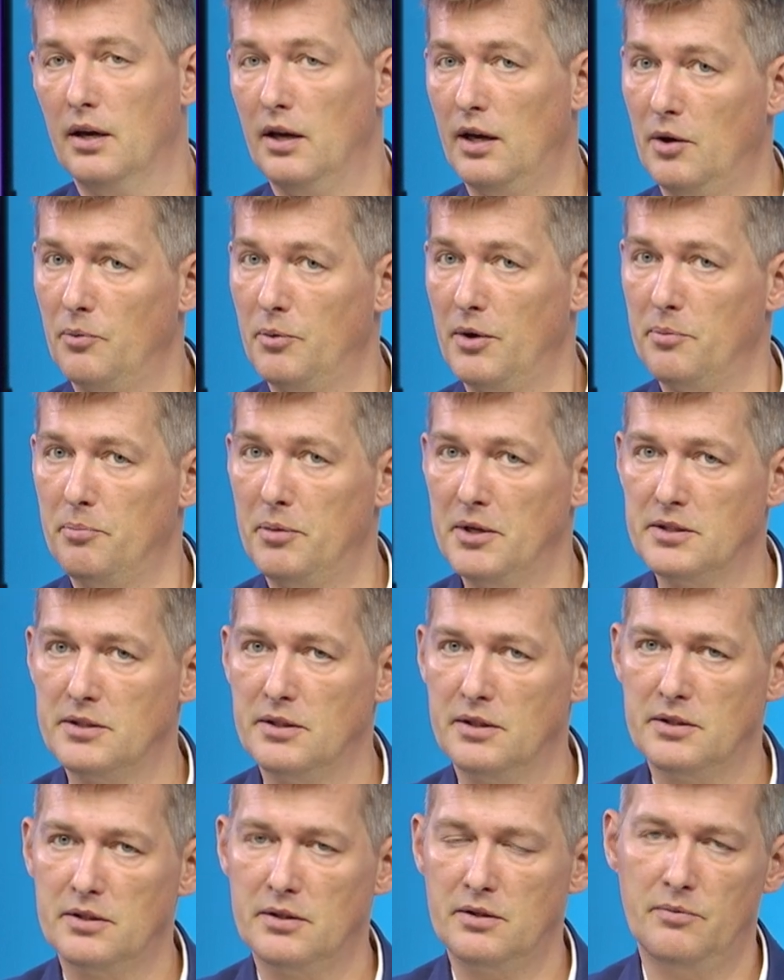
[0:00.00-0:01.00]
And with
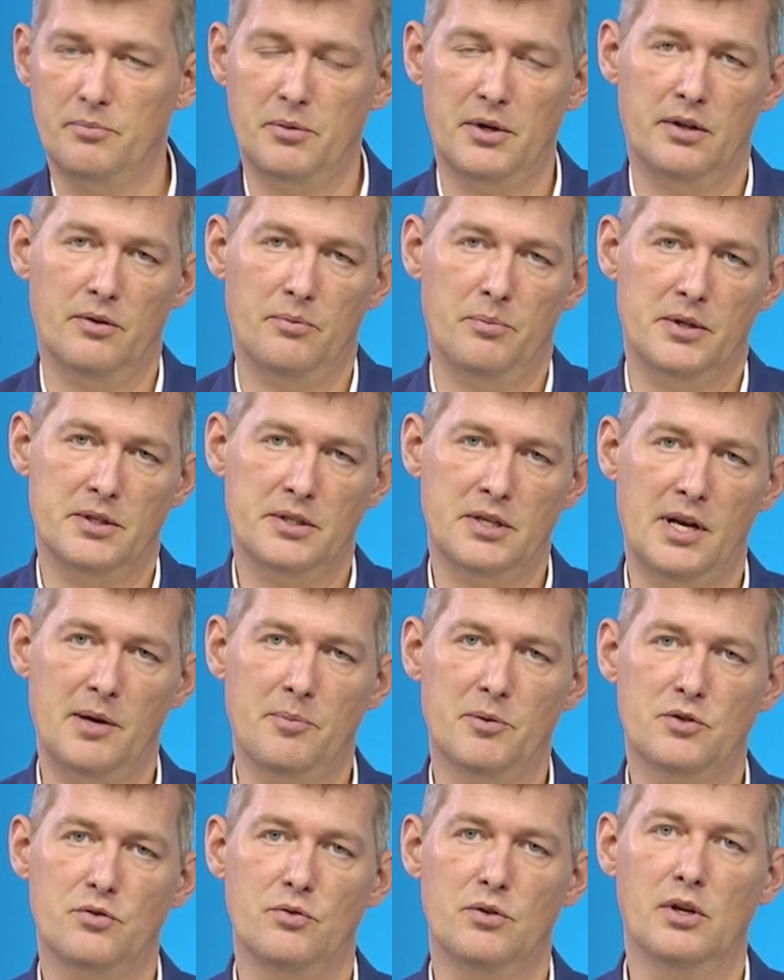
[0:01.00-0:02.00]

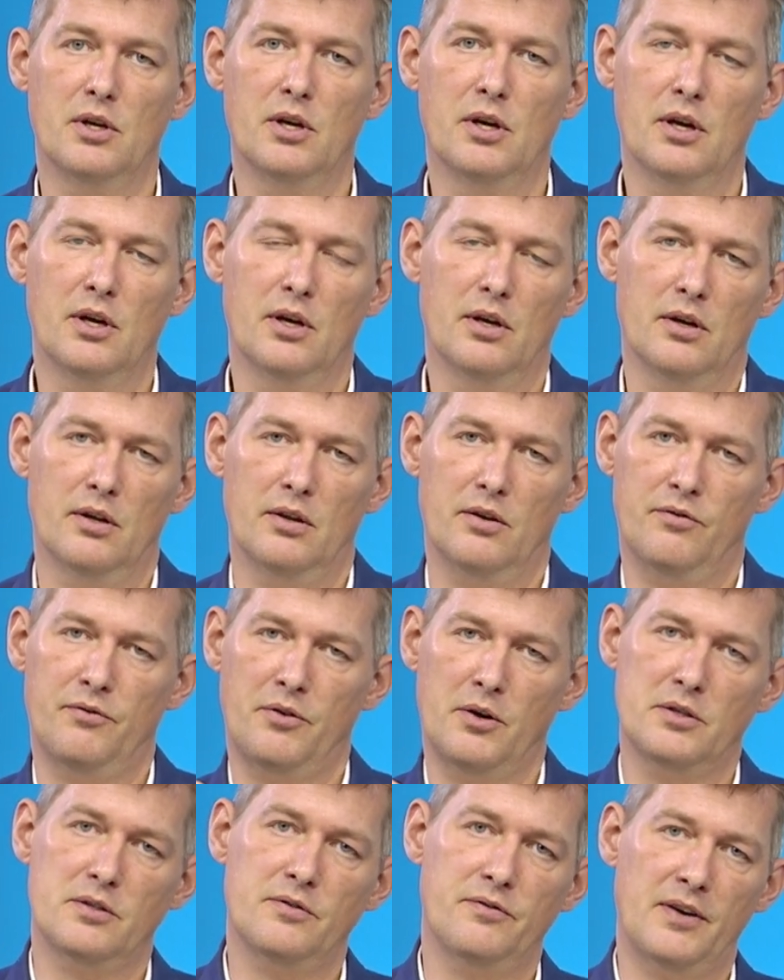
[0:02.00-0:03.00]
telemetry, the
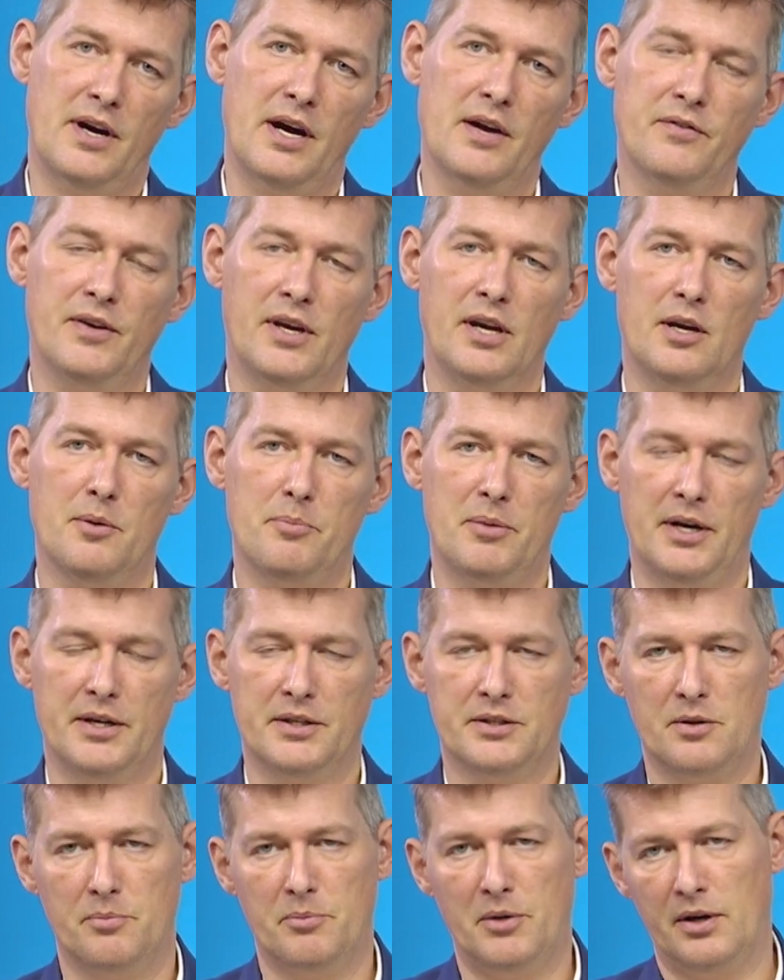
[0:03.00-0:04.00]
first 5
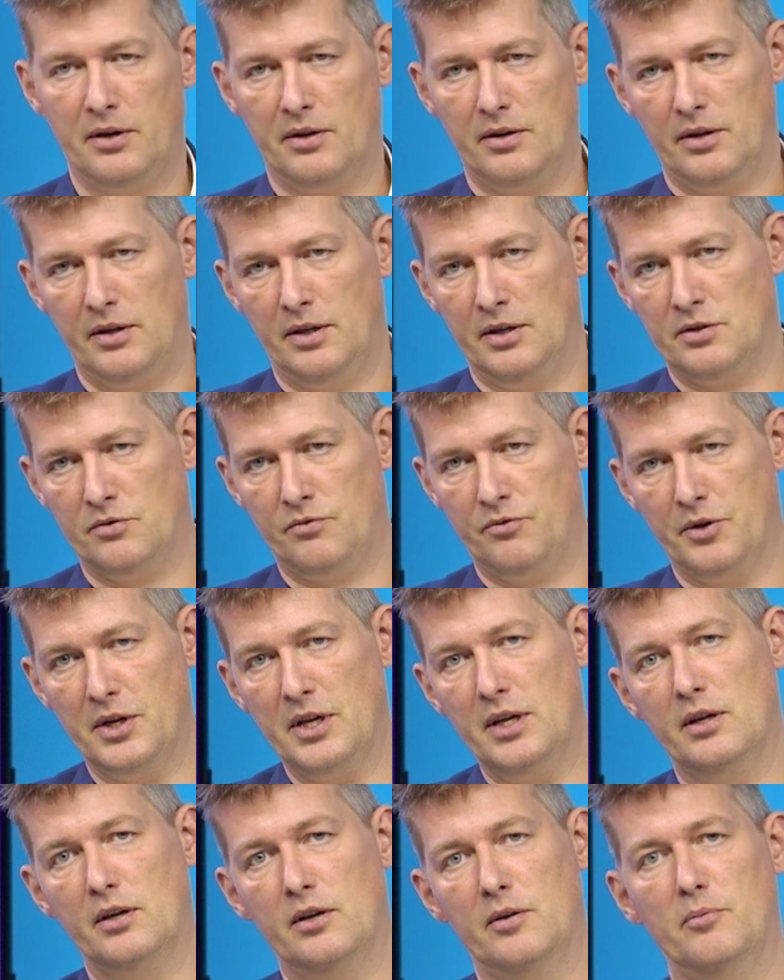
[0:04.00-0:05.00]
gigabytes a month is free.